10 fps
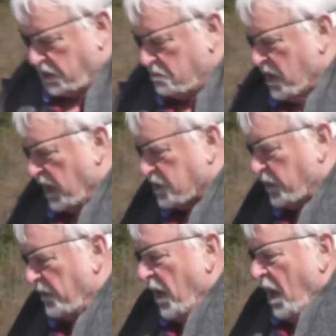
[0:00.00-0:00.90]
and muds,
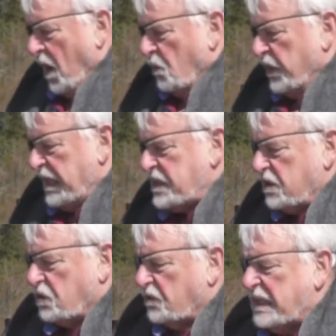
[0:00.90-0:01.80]
but we need
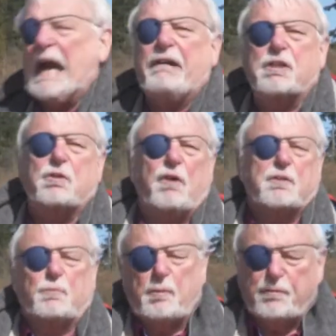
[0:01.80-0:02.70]
to sort of
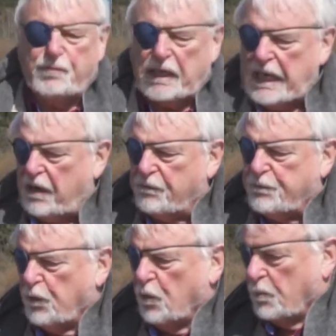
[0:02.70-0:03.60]
characterize them. When we're filling out a
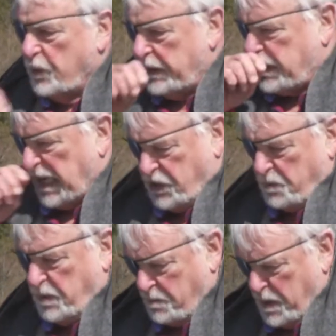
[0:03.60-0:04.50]
form, we need to
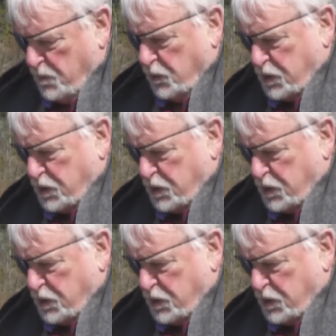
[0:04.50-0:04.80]
actually be a bit more